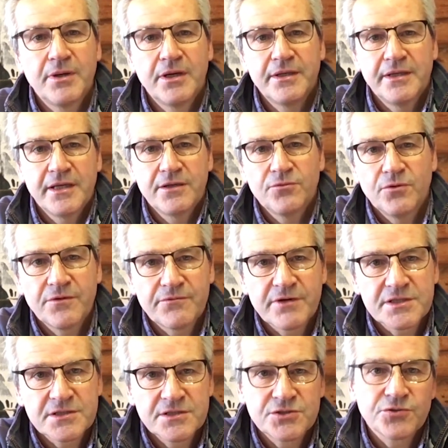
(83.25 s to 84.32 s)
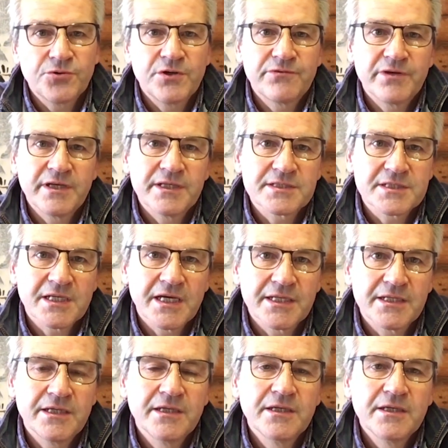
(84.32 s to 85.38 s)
and then all of the rest of the joinery is done